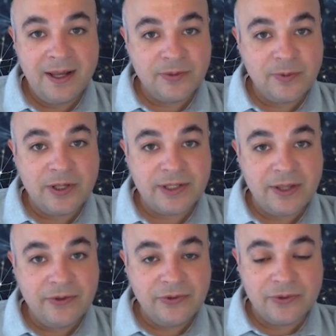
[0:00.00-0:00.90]
as well as
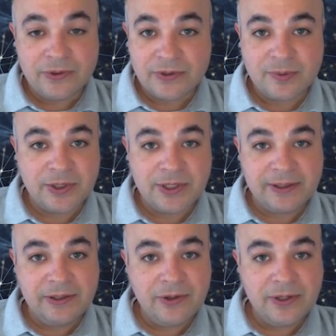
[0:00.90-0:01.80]
other tools, to protect the